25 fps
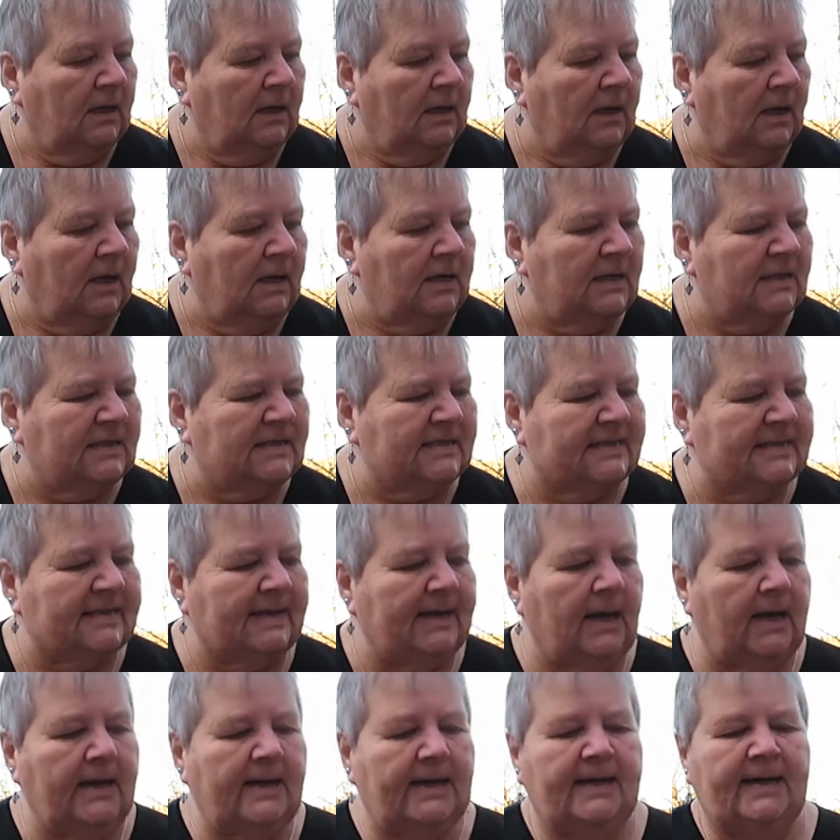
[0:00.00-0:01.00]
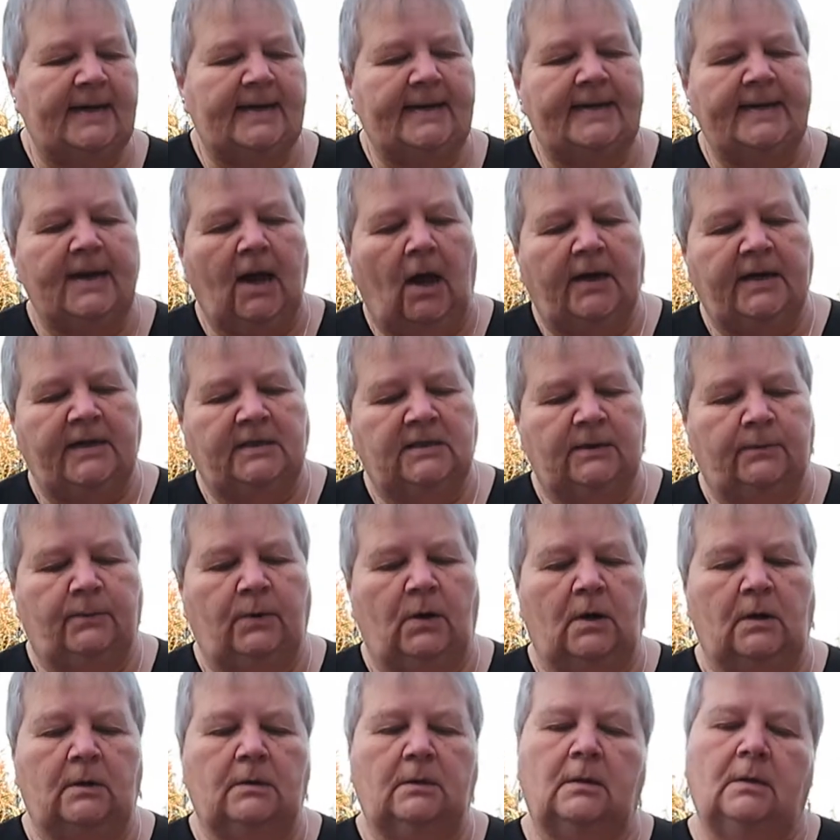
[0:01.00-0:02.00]
and a slightly lighter
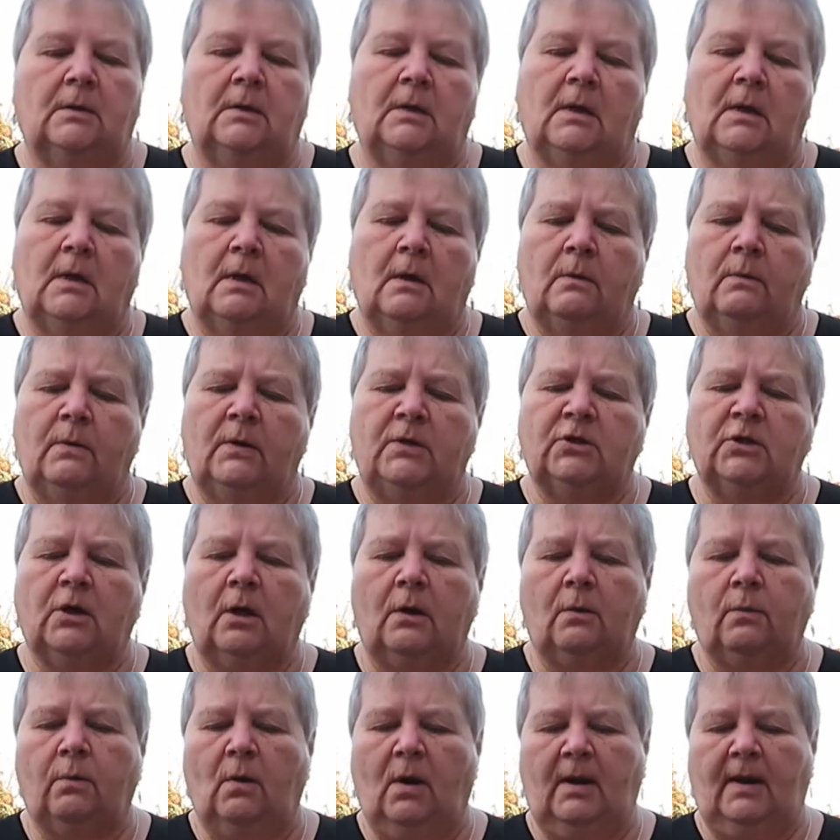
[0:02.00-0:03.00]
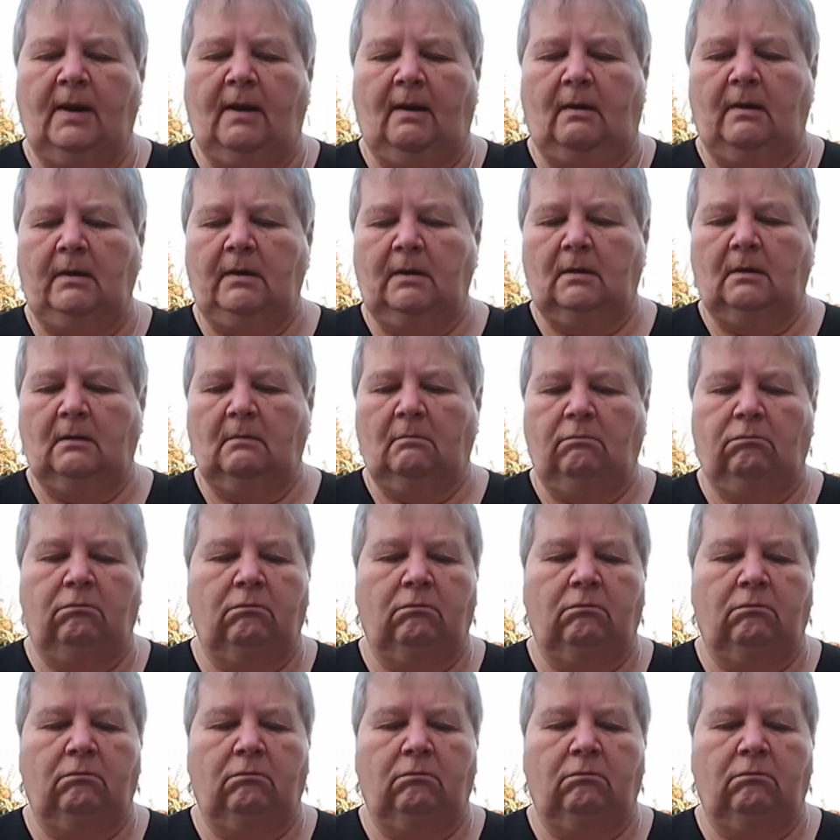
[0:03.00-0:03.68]
one which I quite like.